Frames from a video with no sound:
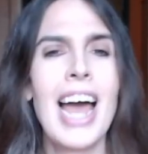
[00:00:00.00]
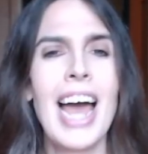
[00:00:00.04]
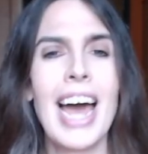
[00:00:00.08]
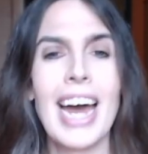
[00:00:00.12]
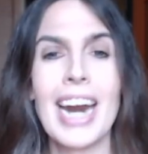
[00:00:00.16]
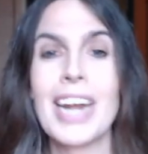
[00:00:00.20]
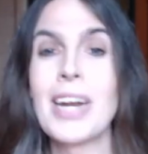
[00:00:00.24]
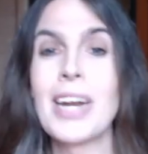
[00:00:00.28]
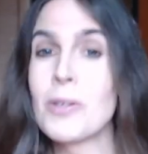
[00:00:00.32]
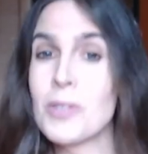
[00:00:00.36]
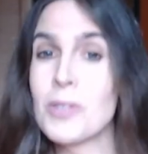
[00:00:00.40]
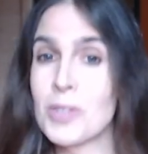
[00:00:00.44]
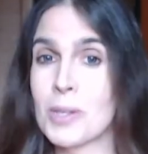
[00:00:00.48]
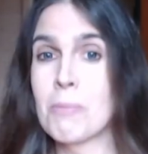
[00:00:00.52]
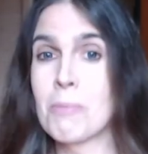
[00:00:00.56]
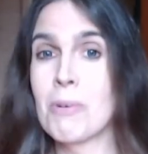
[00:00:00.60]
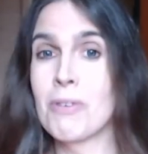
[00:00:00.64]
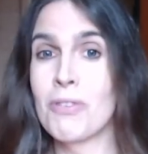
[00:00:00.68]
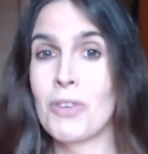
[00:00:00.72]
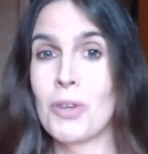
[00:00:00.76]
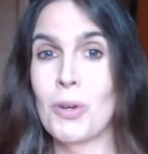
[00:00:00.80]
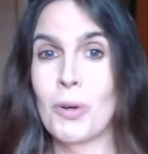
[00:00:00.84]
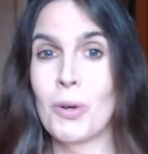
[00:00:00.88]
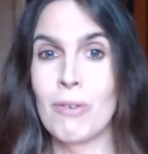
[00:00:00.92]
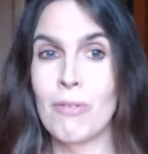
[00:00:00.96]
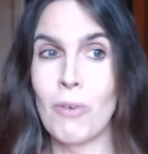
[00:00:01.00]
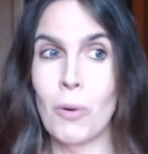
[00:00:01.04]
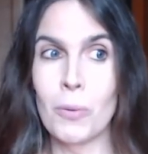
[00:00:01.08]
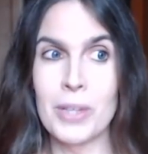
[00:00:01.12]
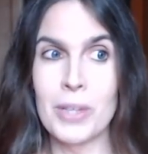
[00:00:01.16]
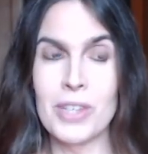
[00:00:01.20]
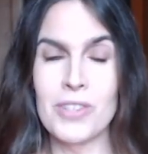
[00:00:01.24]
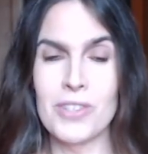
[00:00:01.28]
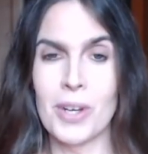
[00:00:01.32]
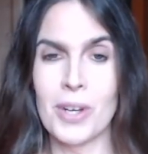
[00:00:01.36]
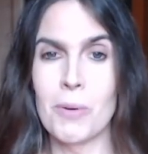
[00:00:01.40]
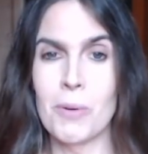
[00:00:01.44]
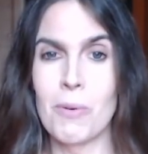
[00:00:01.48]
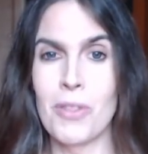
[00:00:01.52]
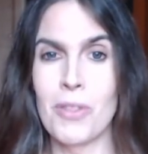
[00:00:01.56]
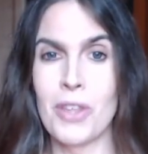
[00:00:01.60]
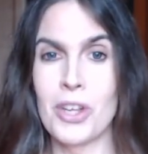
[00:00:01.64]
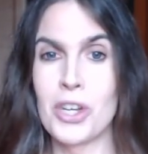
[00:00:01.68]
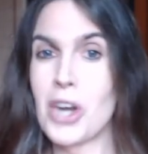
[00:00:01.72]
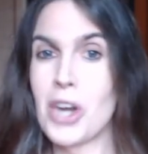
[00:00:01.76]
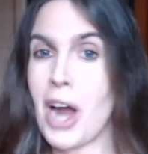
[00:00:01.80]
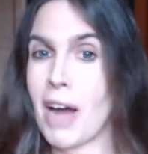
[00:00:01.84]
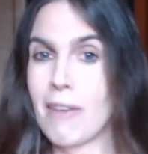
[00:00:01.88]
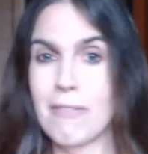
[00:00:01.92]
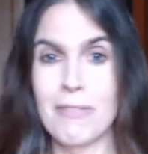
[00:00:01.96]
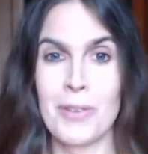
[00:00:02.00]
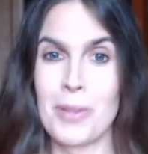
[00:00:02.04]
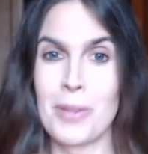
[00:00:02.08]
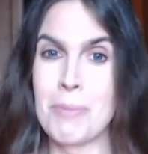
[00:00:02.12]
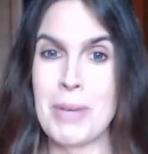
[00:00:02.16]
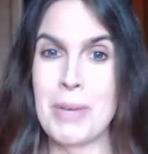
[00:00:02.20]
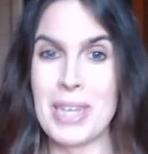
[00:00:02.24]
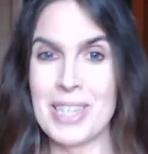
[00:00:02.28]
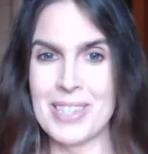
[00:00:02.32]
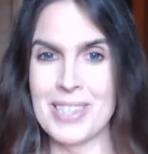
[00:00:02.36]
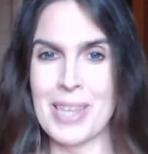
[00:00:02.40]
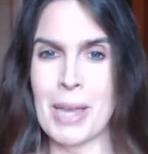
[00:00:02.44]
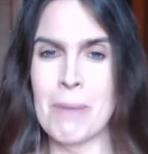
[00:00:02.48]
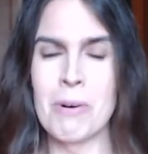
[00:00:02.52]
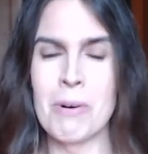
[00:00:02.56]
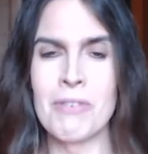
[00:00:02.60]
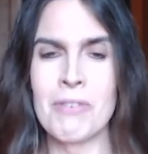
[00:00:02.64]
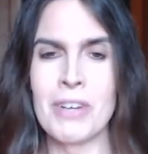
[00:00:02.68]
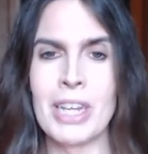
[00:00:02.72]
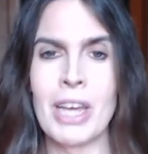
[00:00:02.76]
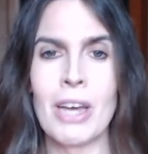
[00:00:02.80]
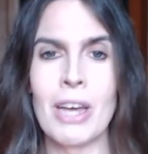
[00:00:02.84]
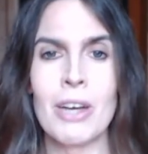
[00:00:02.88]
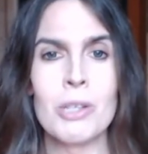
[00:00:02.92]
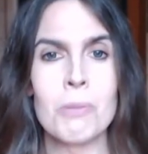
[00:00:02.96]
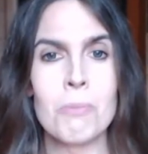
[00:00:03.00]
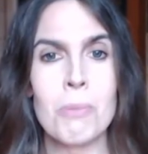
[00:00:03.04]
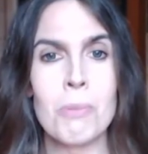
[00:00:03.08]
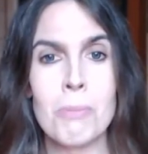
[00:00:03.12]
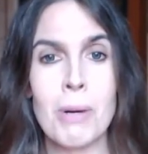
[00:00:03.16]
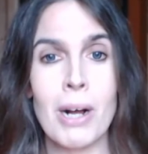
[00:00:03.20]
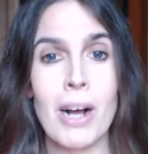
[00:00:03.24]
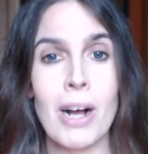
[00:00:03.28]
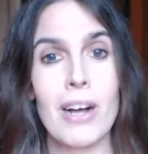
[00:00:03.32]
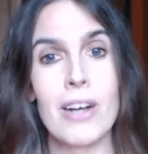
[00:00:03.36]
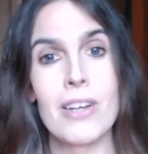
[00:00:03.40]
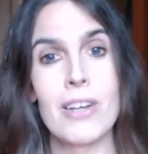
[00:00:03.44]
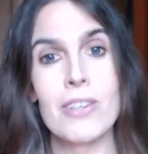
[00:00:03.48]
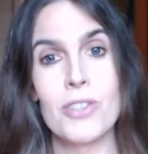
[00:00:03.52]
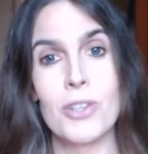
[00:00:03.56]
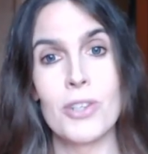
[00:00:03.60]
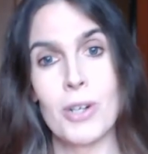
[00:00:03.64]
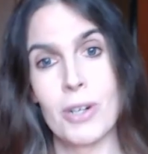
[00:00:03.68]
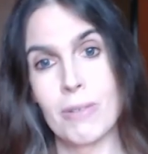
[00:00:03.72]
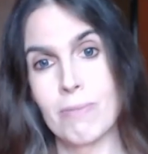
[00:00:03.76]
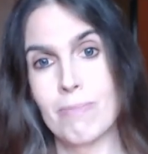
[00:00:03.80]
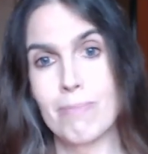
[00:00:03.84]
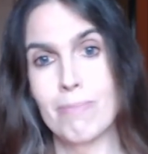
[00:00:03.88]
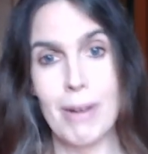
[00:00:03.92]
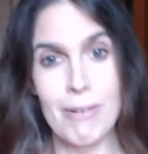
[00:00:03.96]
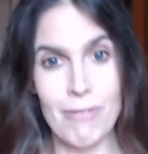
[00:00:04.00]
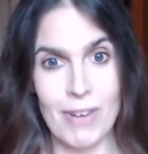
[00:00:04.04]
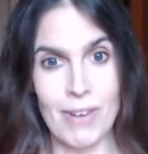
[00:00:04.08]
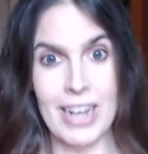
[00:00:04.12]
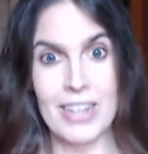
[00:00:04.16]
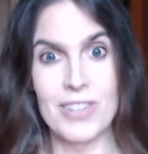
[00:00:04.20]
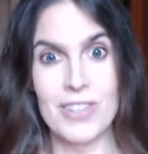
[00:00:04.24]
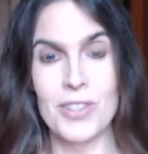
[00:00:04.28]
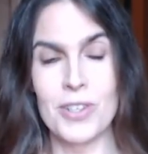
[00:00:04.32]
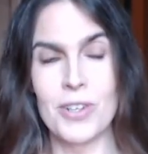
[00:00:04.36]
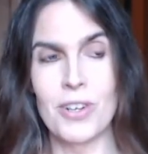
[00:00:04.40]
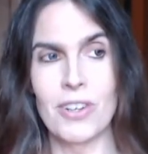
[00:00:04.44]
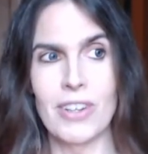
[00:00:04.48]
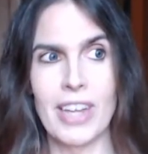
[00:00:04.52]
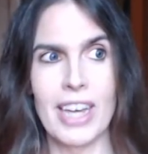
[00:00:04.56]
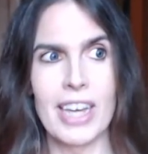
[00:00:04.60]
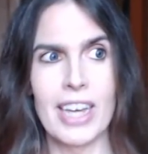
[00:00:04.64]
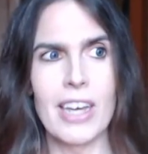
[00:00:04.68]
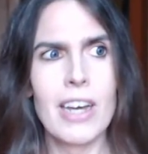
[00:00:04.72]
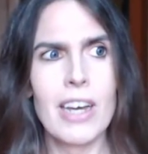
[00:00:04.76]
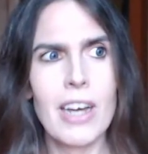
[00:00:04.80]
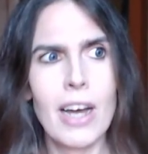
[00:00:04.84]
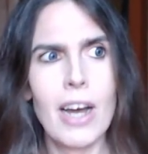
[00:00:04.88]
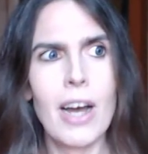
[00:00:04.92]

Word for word: And I know some of you have only stuck with it not for the Beat Saber videos, but because you're my friends and you're like,